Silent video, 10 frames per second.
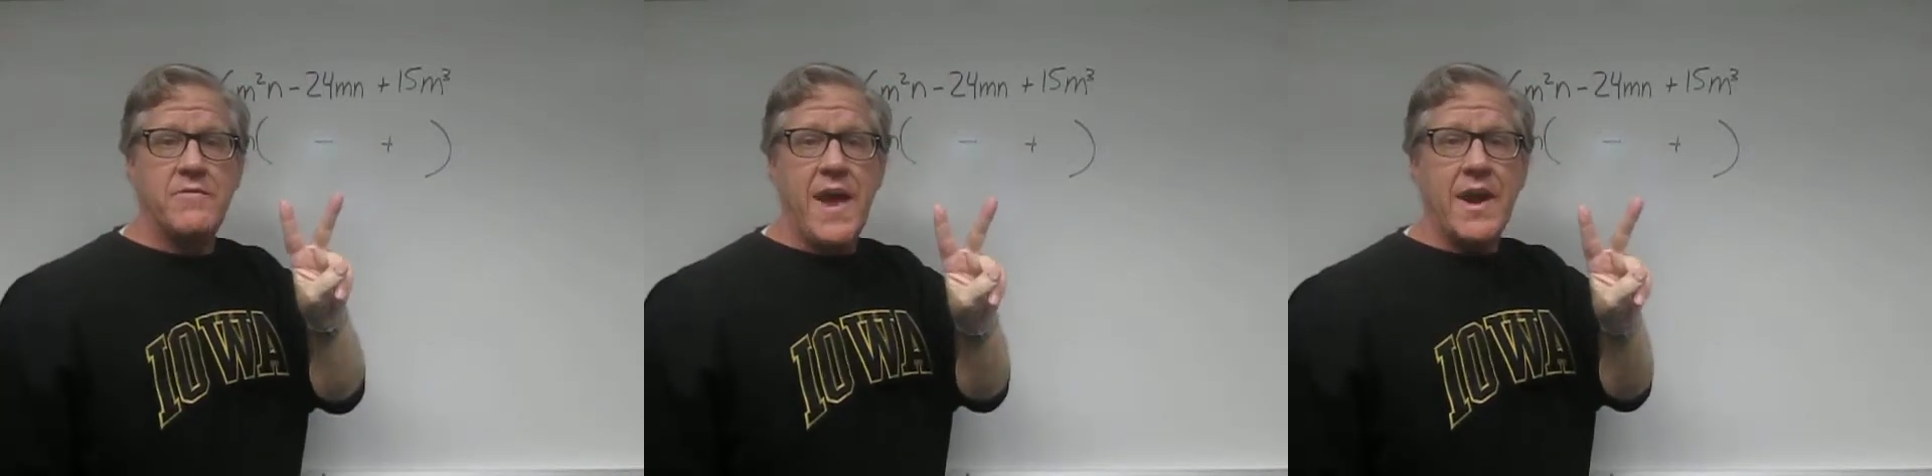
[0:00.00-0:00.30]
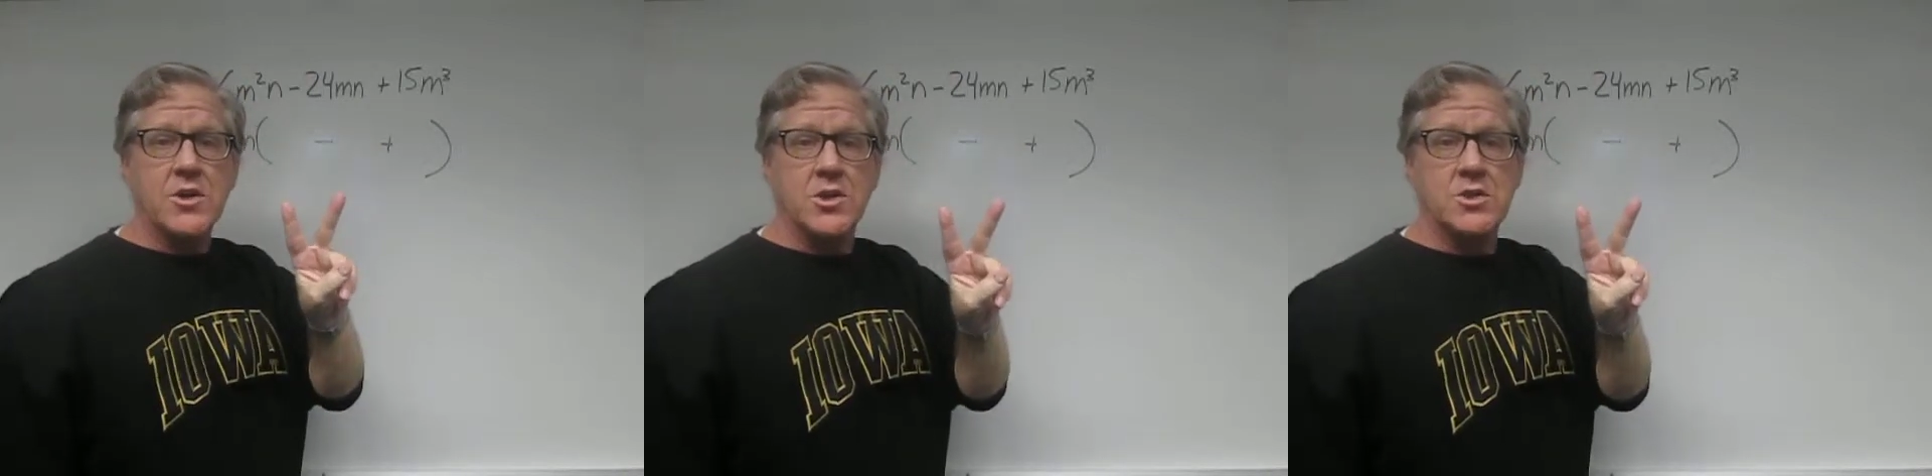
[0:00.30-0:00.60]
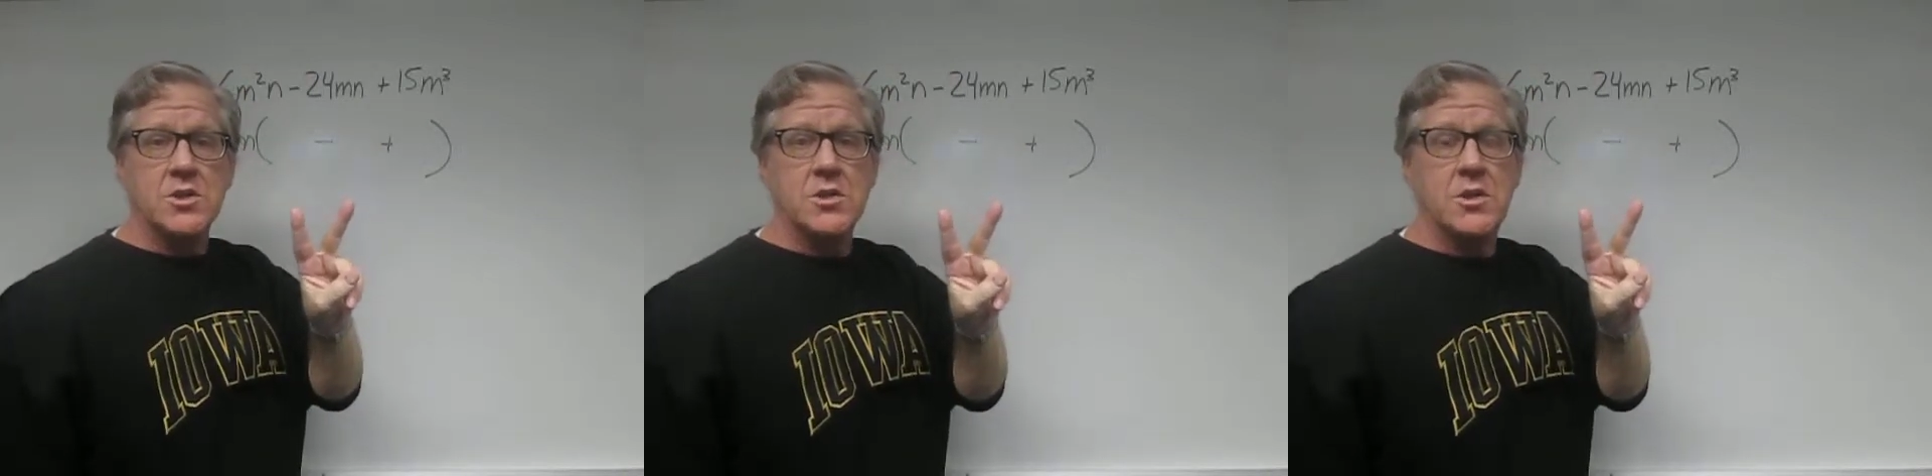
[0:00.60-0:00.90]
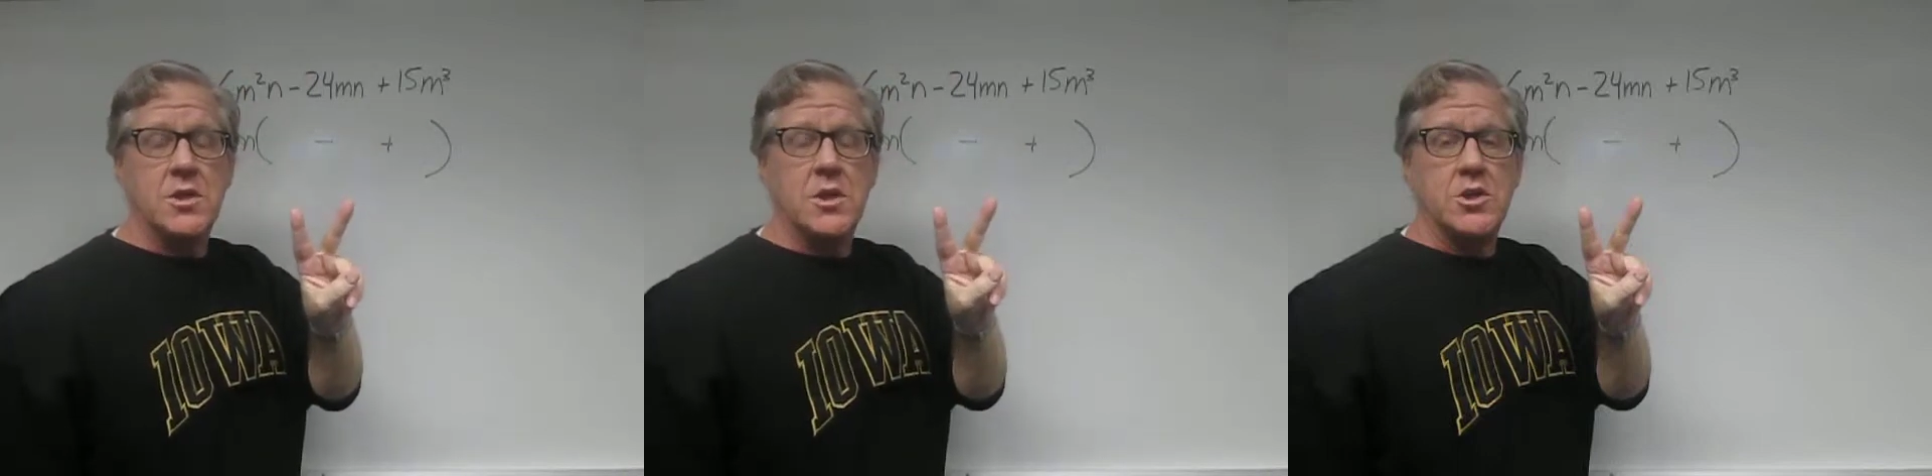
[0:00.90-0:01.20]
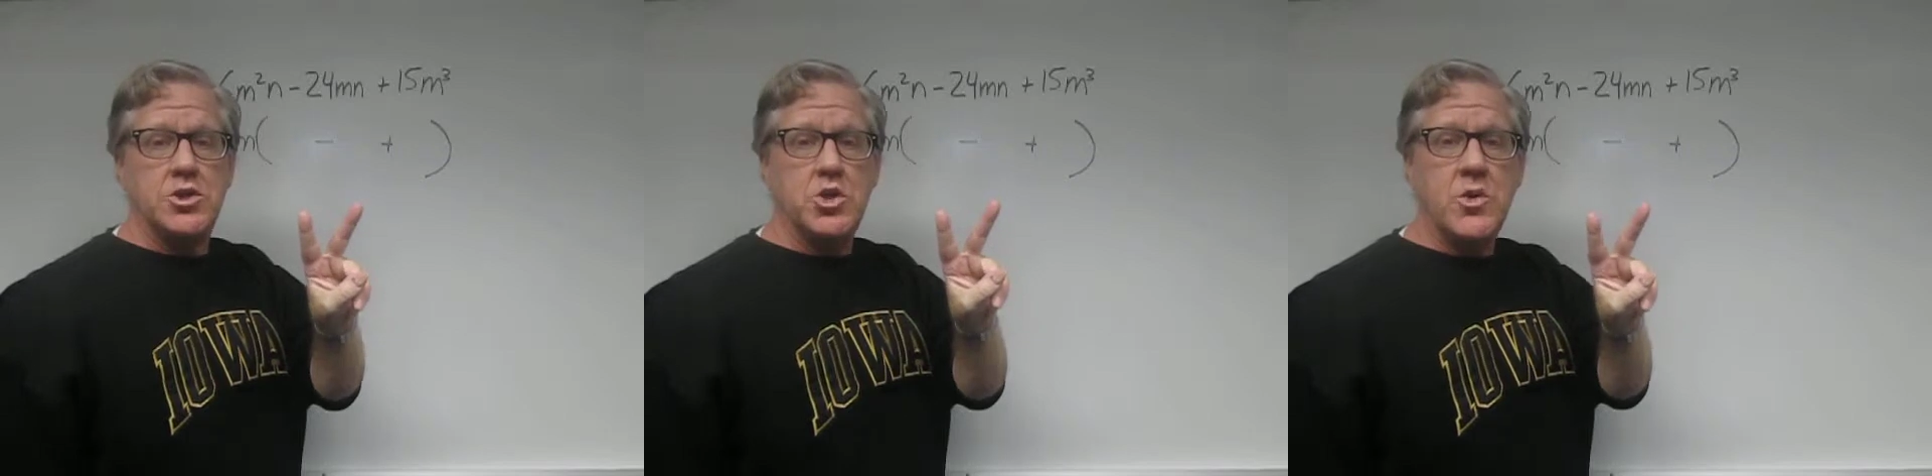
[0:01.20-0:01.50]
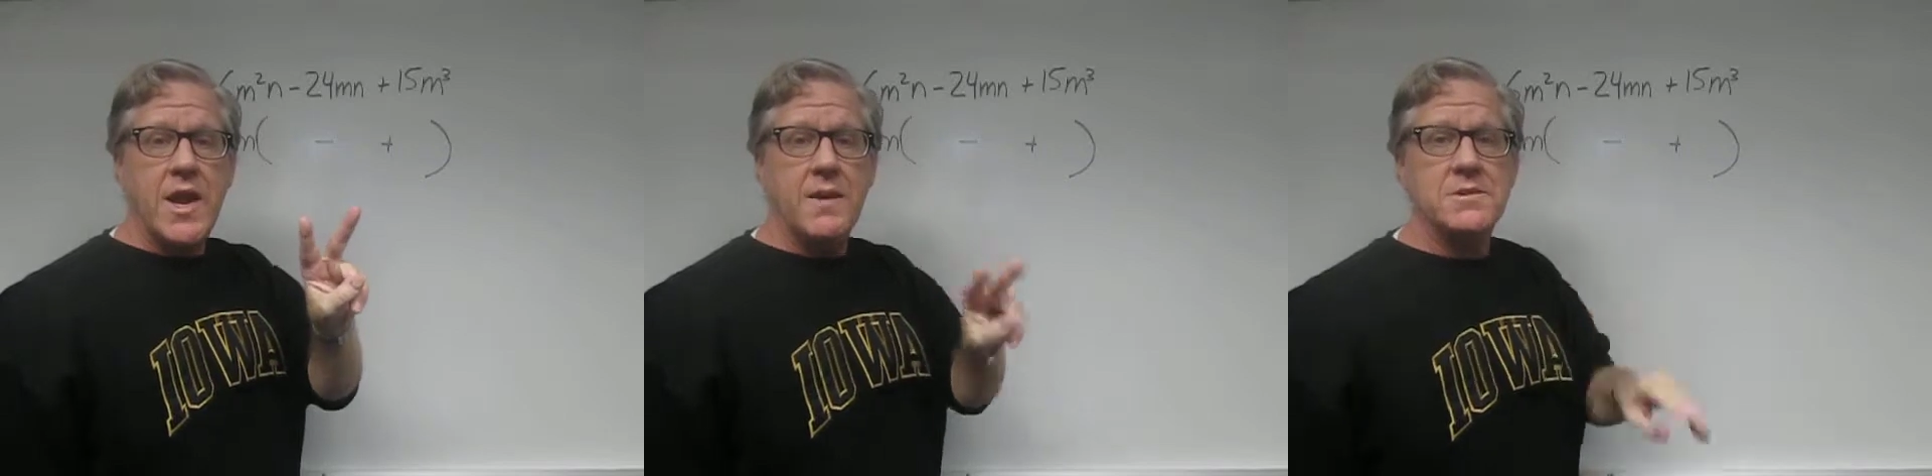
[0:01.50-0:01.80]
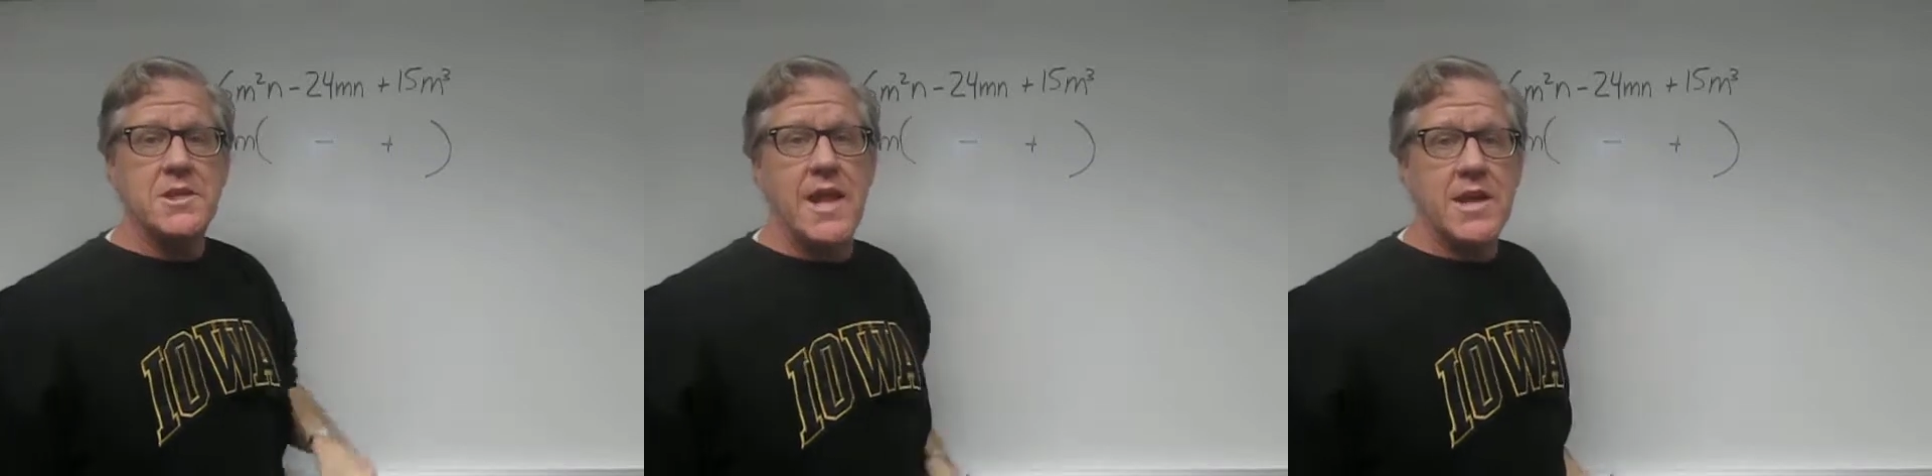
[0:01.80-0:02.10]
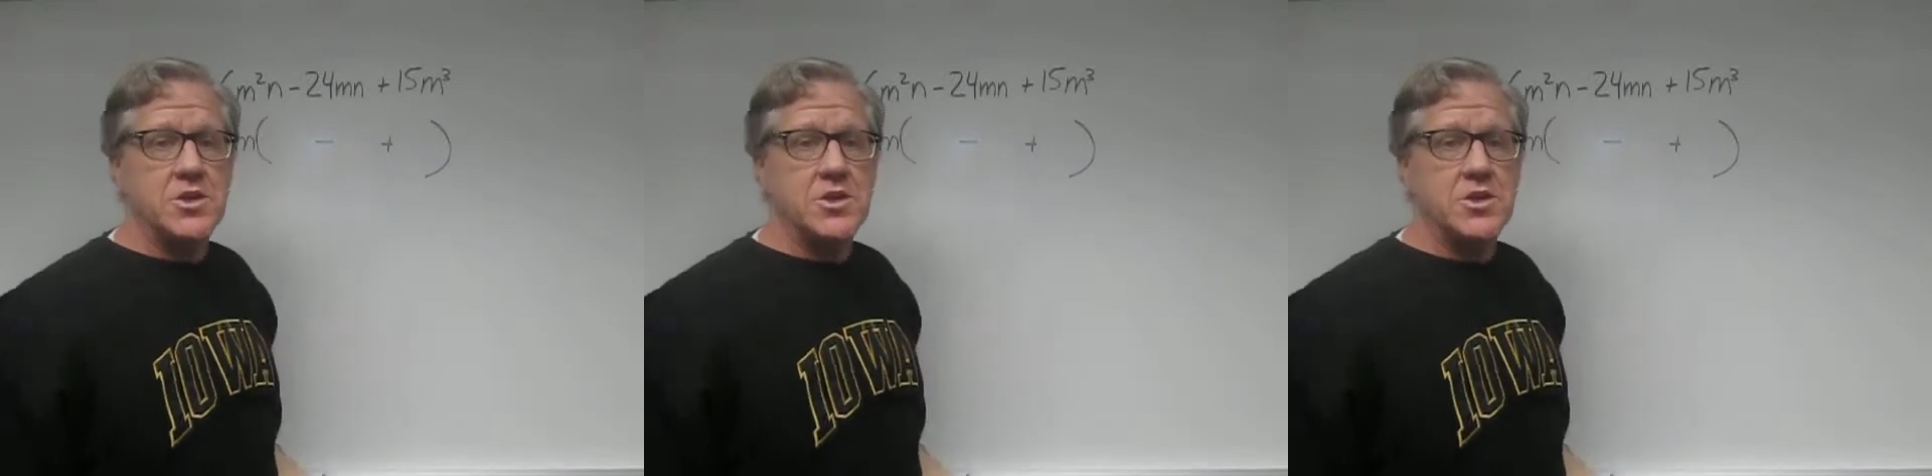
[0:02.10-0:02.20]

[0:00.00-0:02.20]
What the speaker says: factors, 2 m's in that